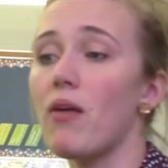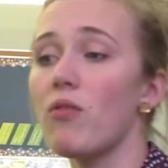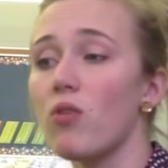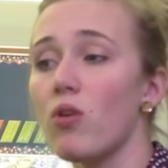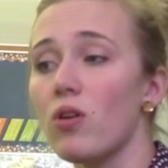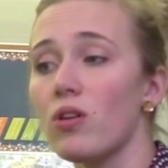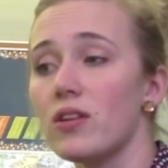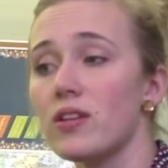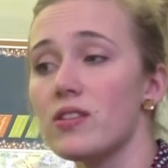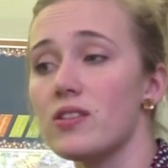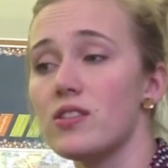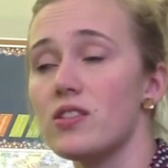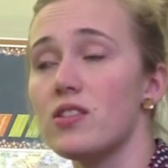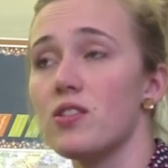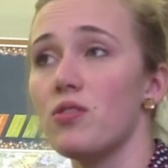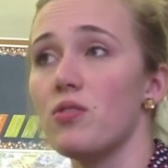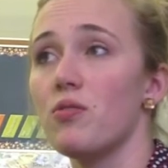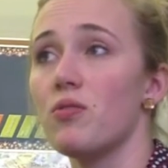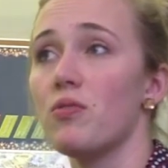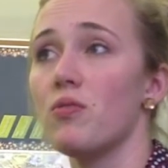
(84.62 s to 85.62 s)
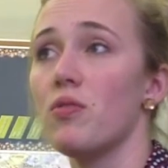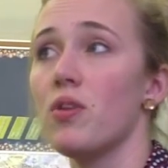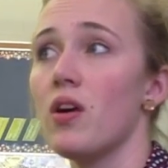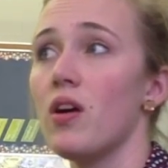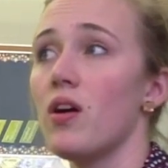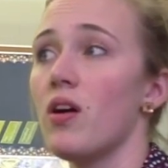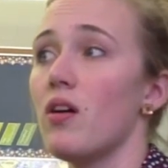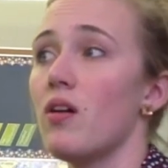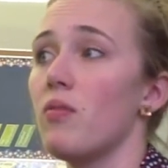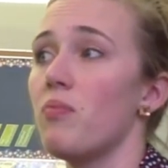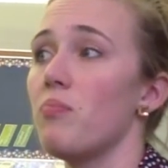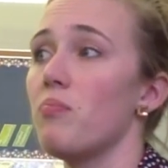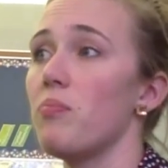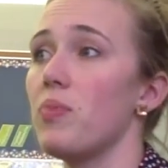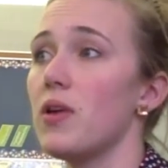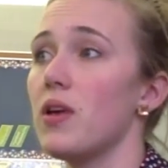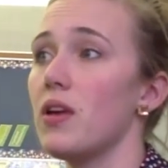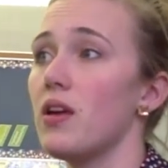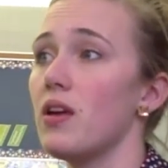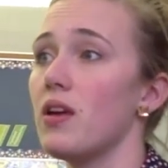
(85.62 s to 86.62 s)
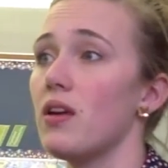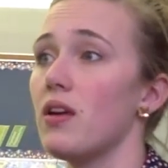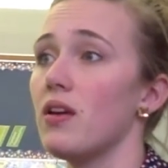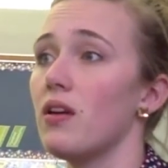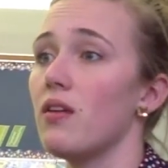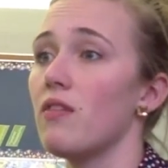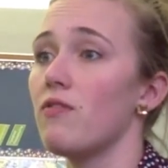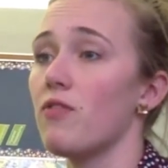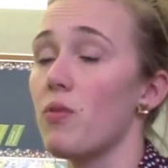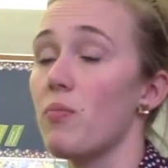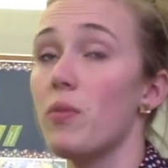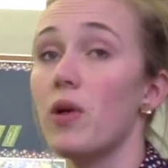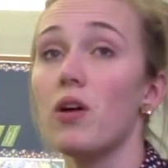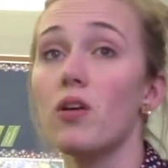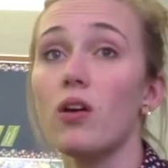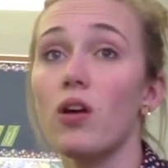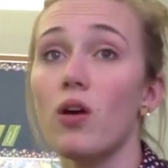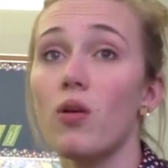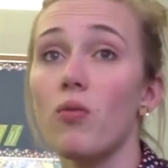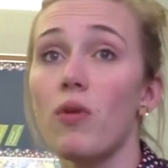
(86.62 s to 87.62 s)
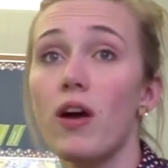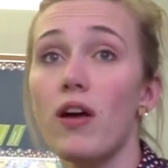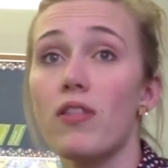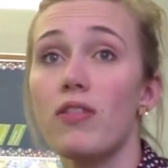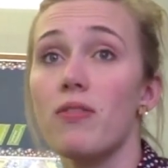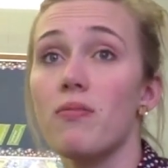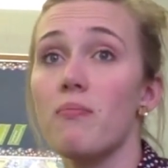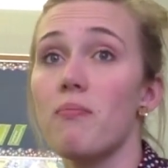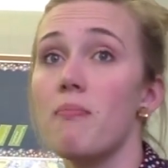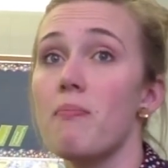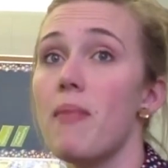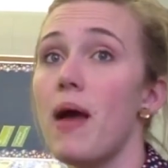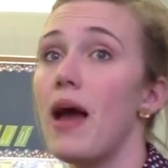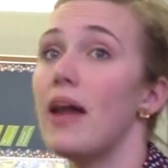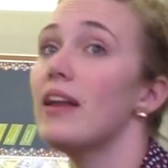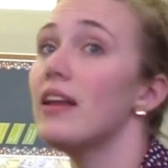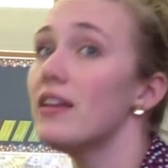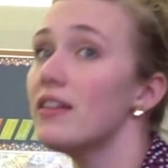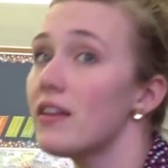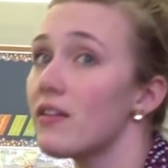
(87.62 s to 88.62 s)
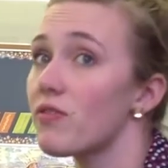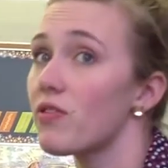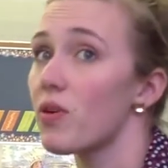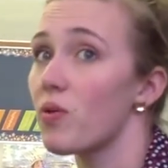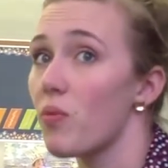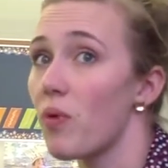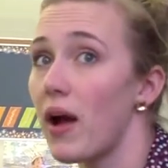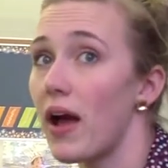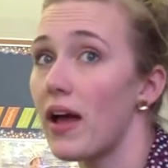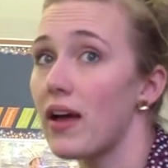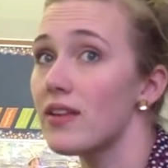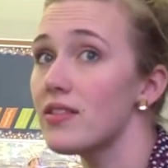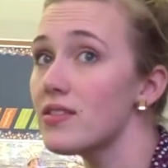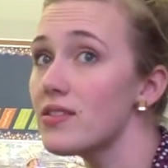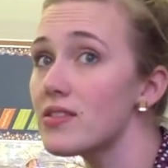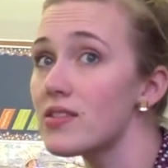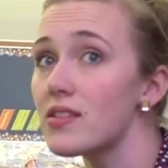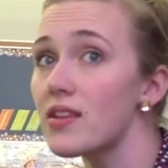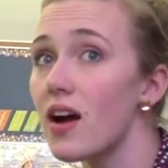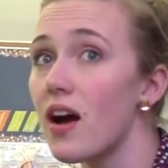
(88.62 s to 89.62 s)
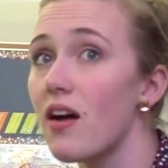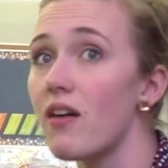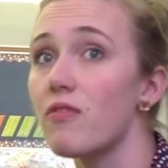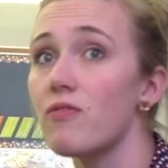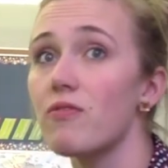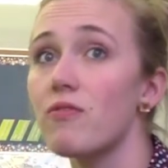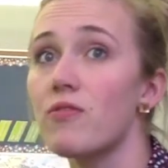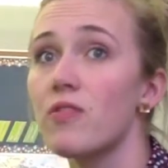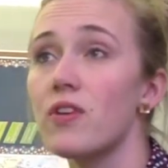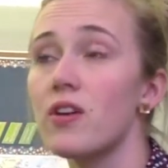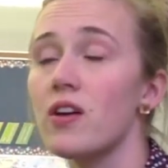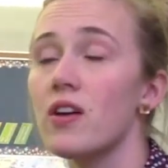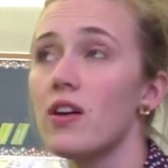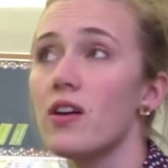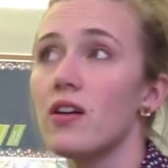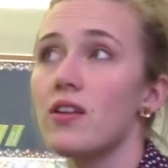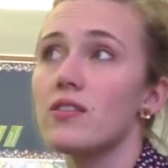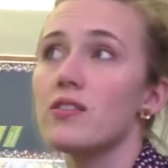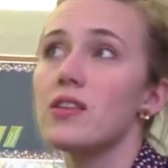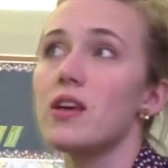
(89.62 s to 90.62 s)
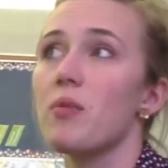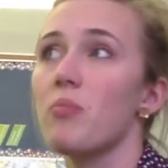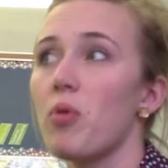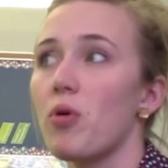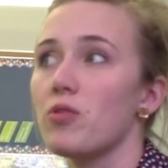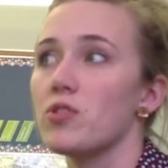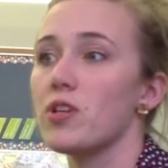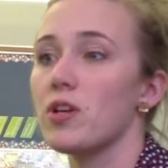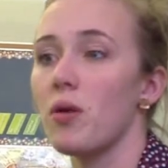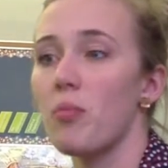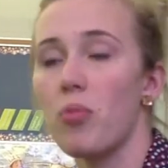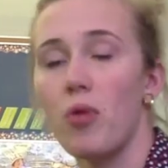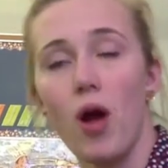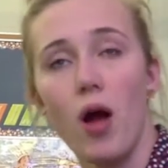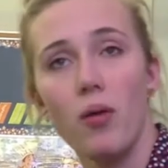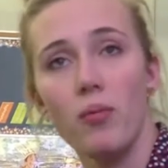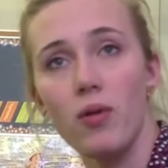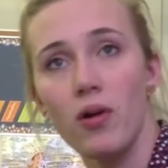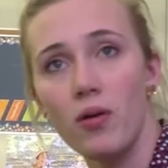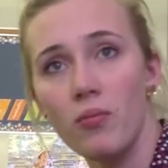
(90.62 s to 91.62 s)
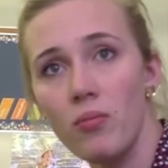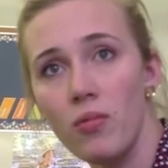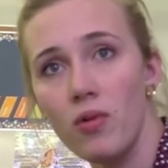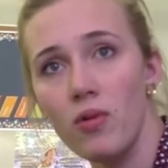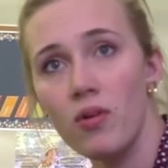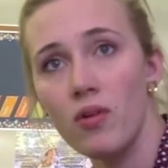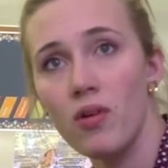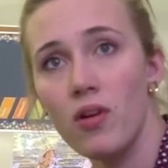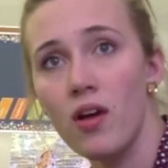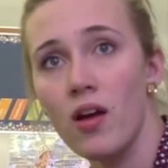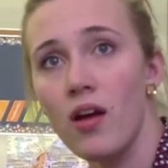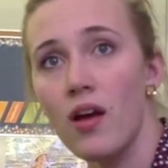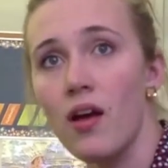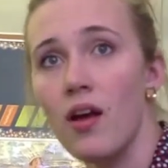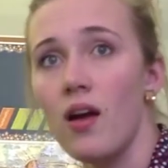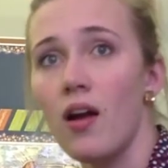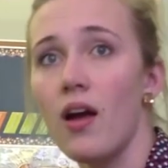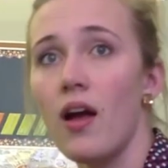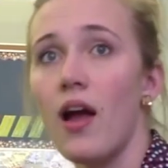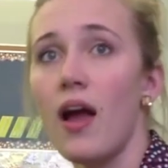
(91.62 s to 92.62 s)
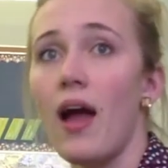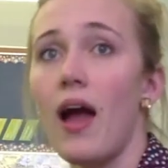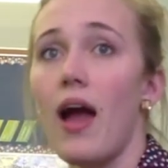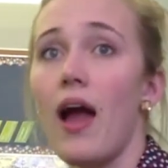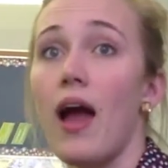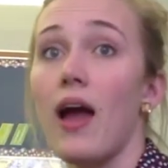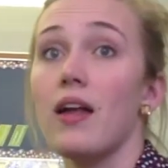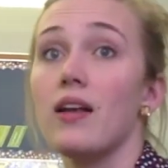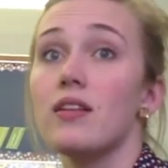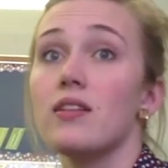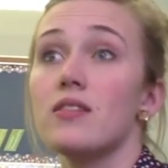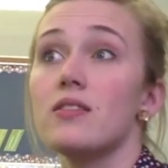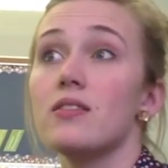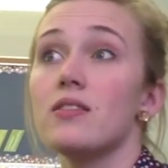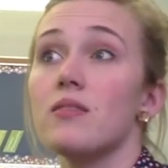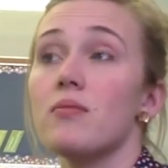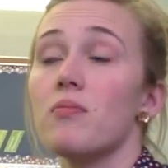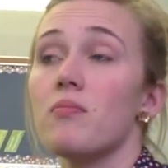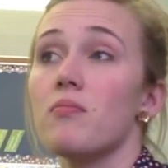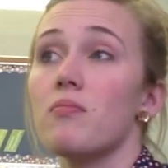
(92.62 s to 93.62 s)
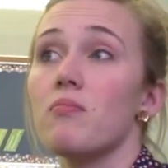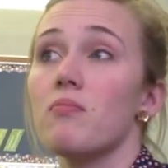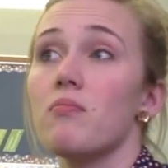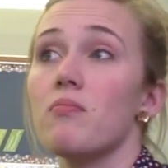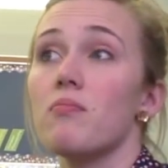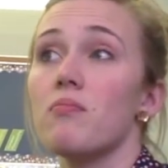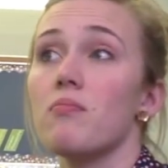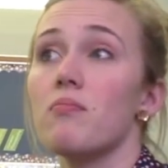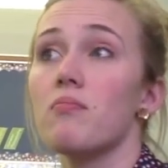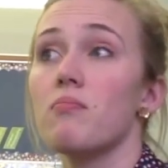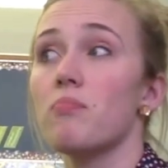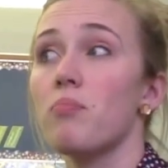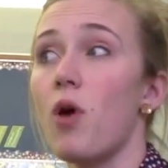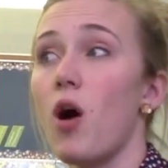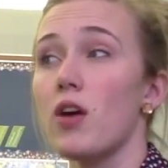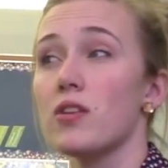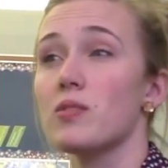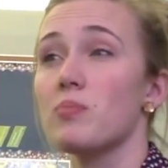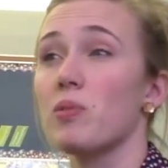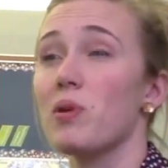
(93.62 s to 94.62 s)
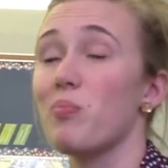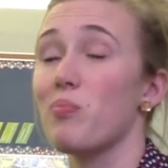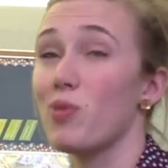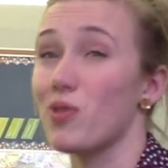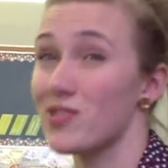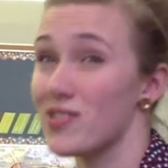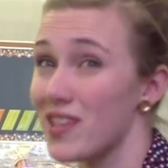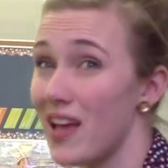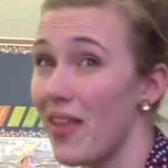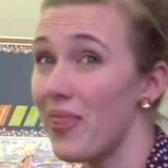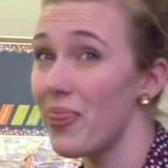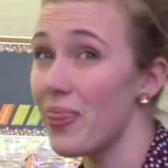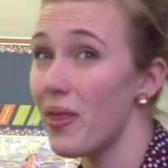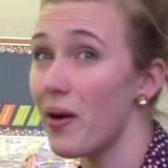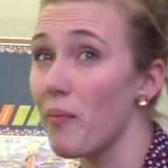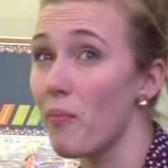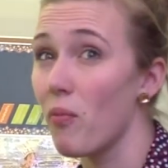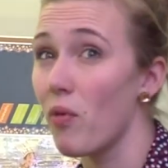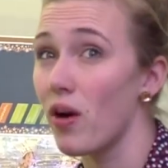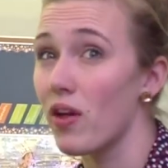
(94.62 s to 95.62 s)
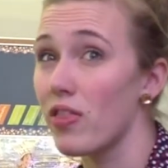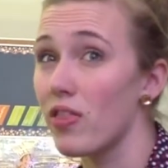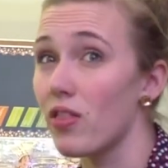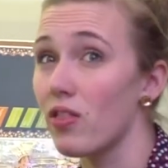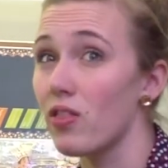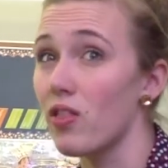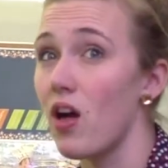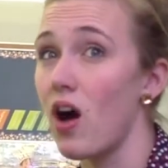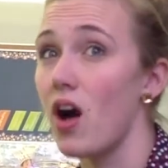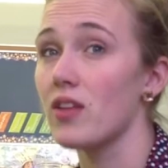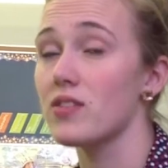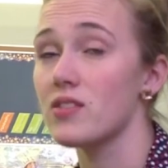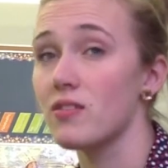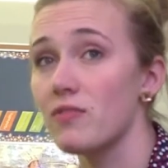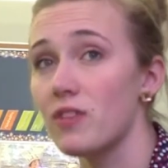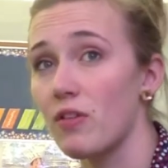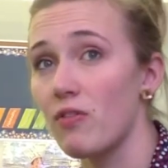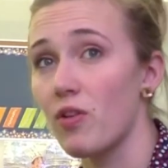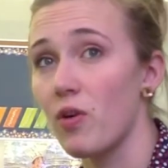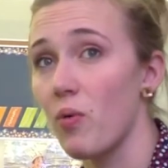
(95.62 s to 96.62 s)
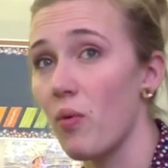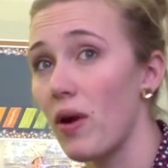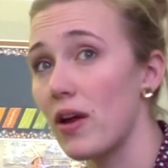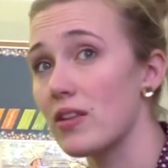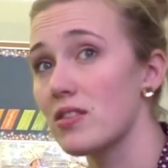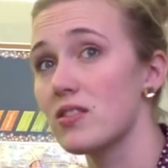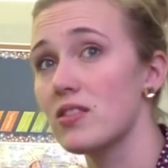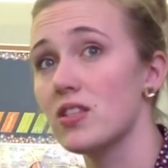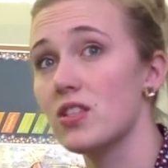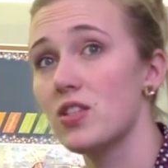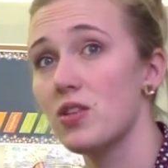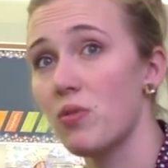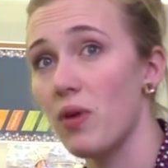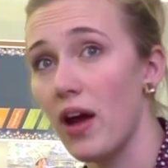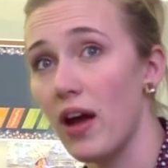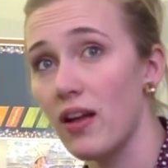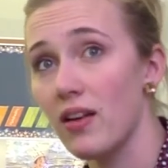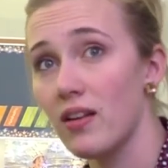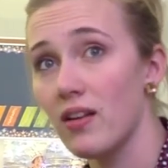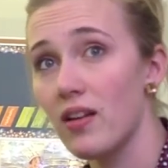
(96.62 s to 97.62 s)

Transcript: role is to be familiar with many different ways of, say, approaching a problem, and possibly present them with lots of different ways to do it.